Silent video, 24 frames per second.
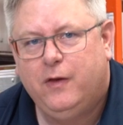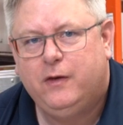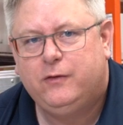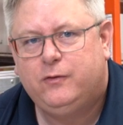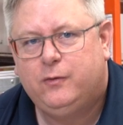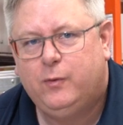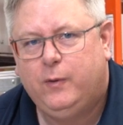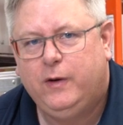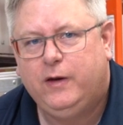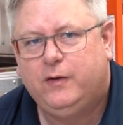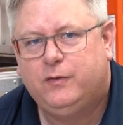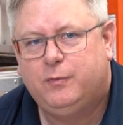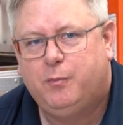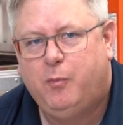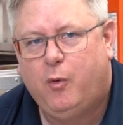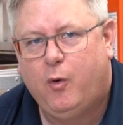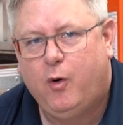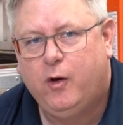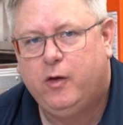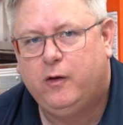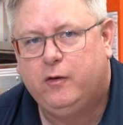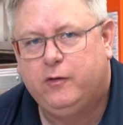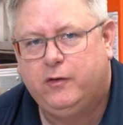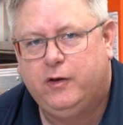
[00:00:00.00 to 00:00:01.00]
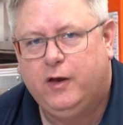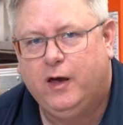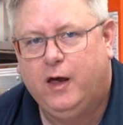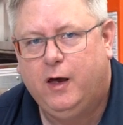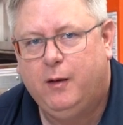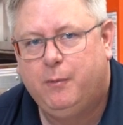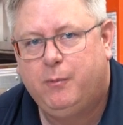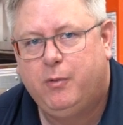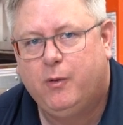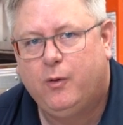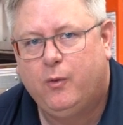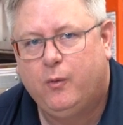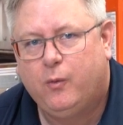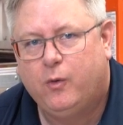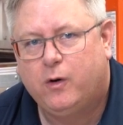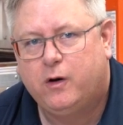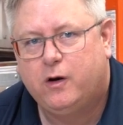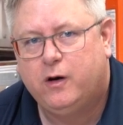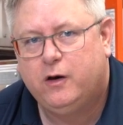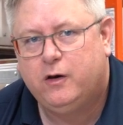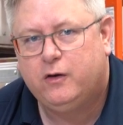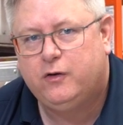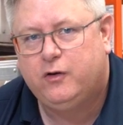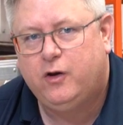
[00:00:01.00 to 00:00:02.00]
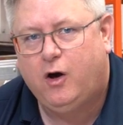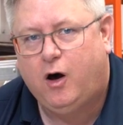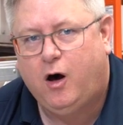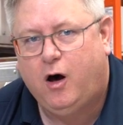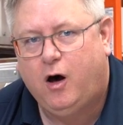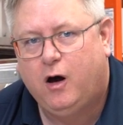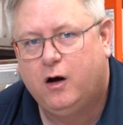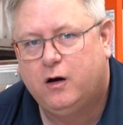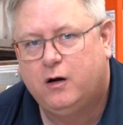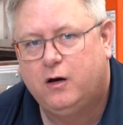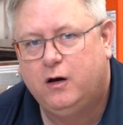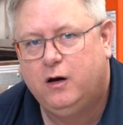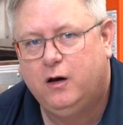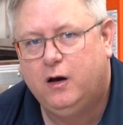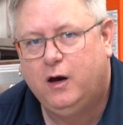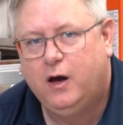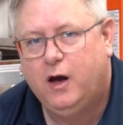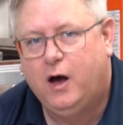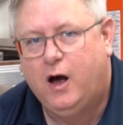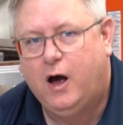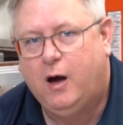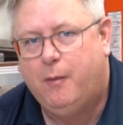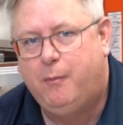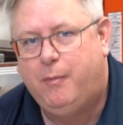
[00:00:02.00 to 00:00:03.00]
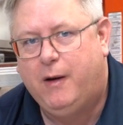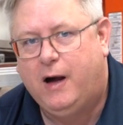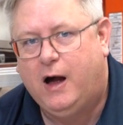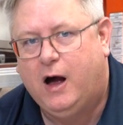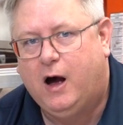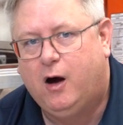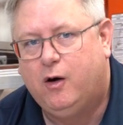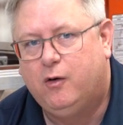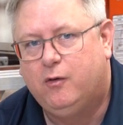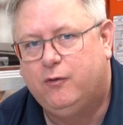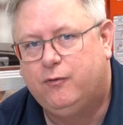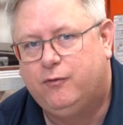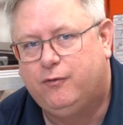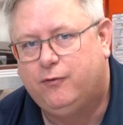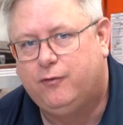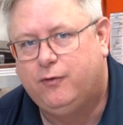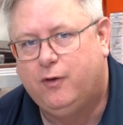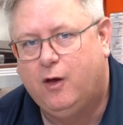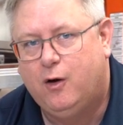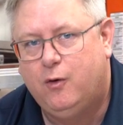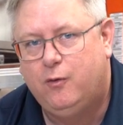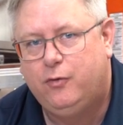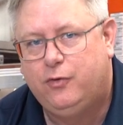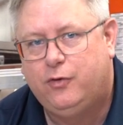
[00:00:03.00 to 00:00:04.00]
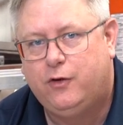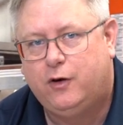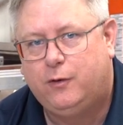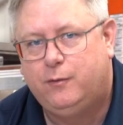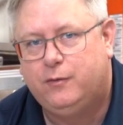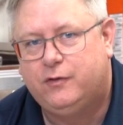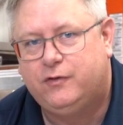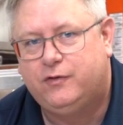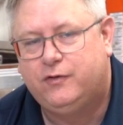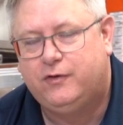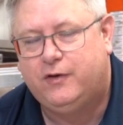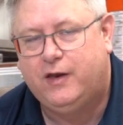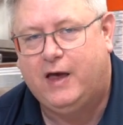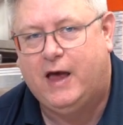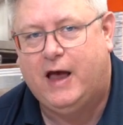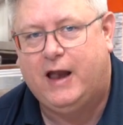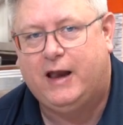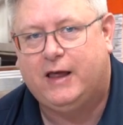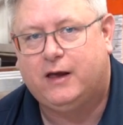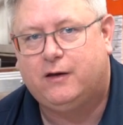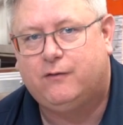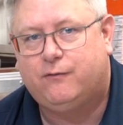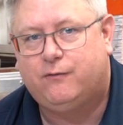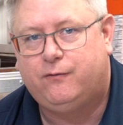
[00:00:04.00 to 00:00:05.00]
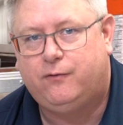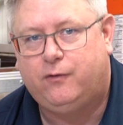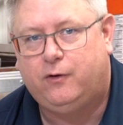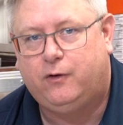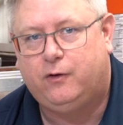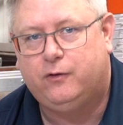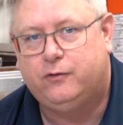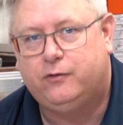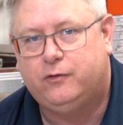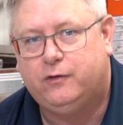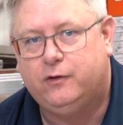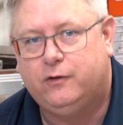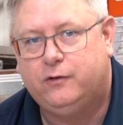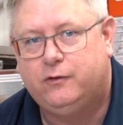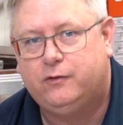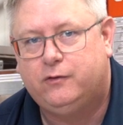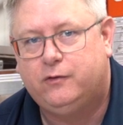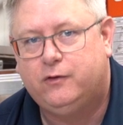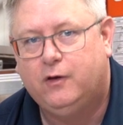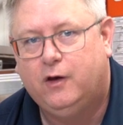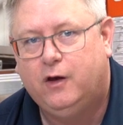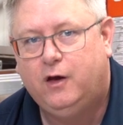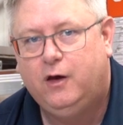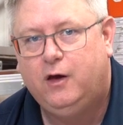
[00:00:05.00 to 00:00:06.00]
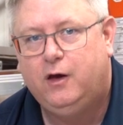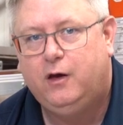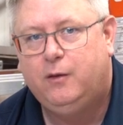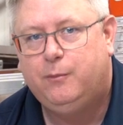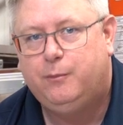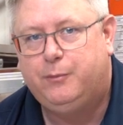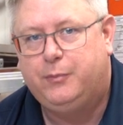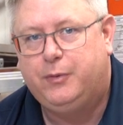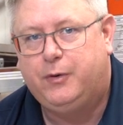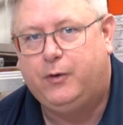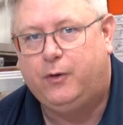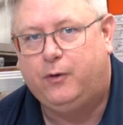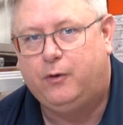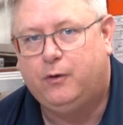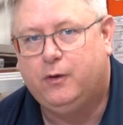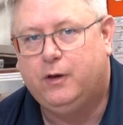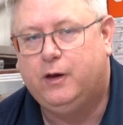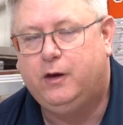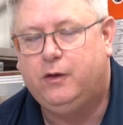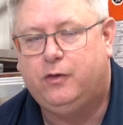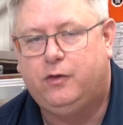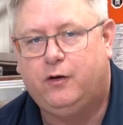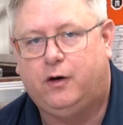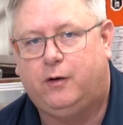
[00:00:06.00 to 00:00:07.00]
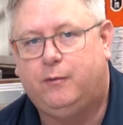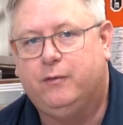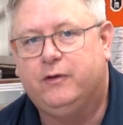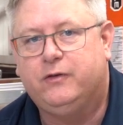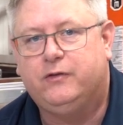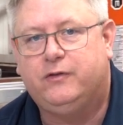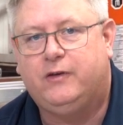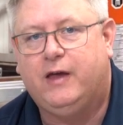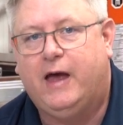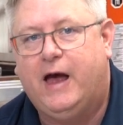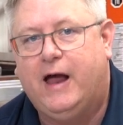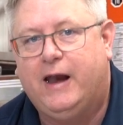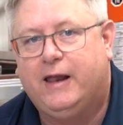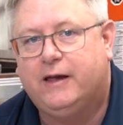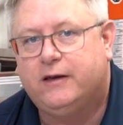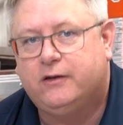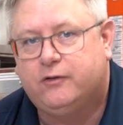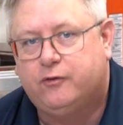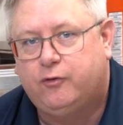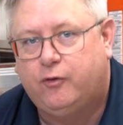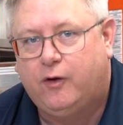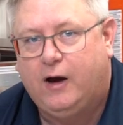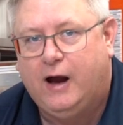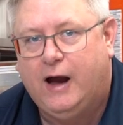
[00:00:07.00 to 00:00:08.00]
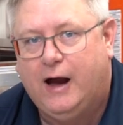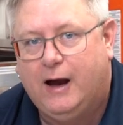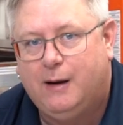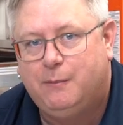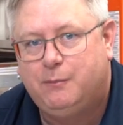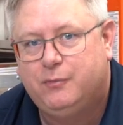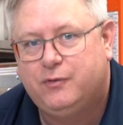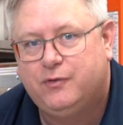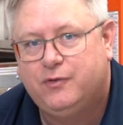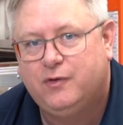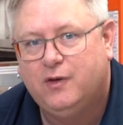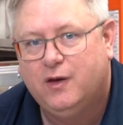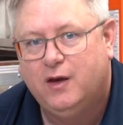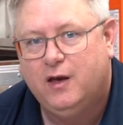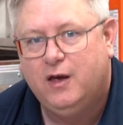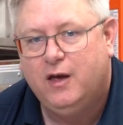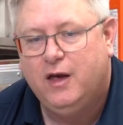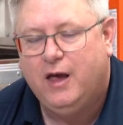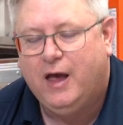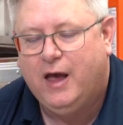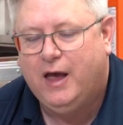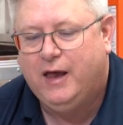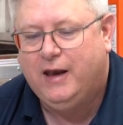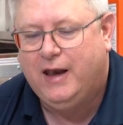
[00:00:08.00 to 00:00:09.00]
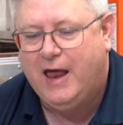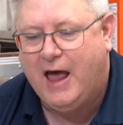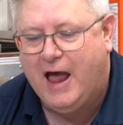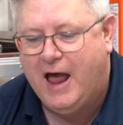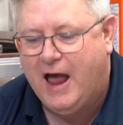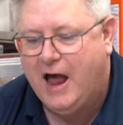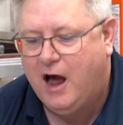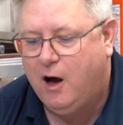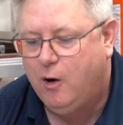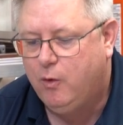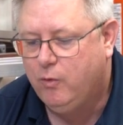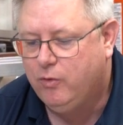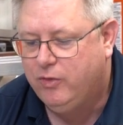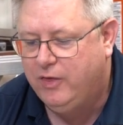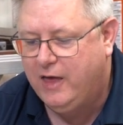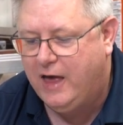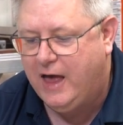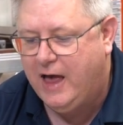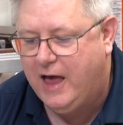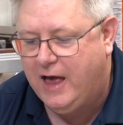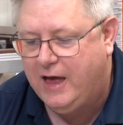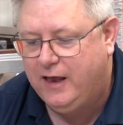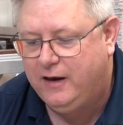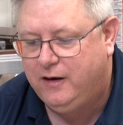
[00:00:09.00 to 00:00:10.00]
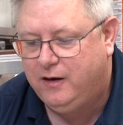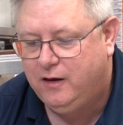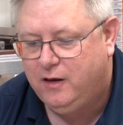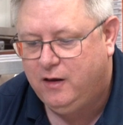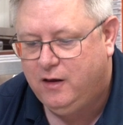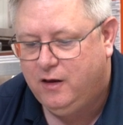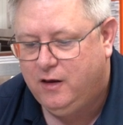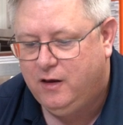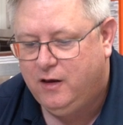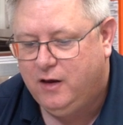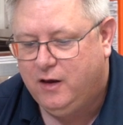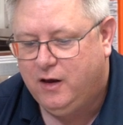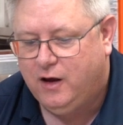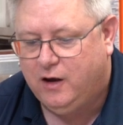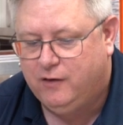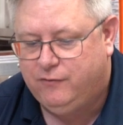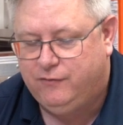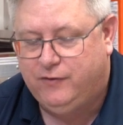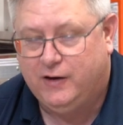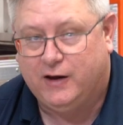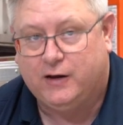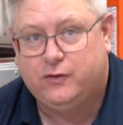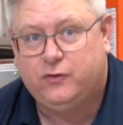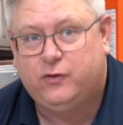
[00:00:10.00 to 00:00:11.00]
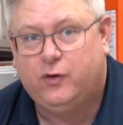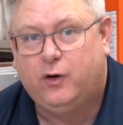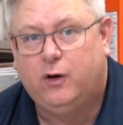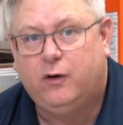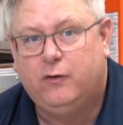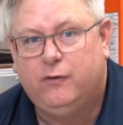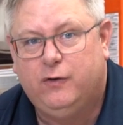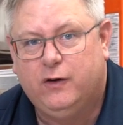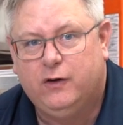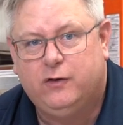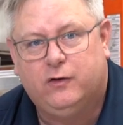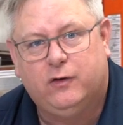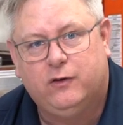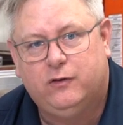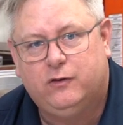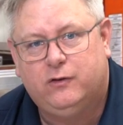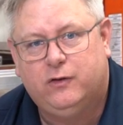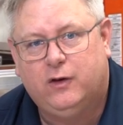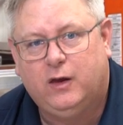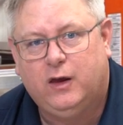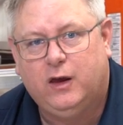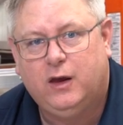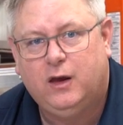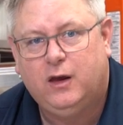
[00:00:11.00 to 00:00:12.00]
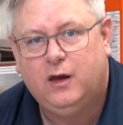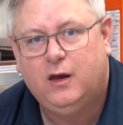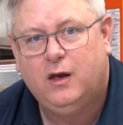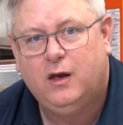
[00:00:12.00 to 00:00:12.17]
this week's boiler tip, we're going to talk about floating thermostatic versus purely thermostatic traps and how that affects their efficiency.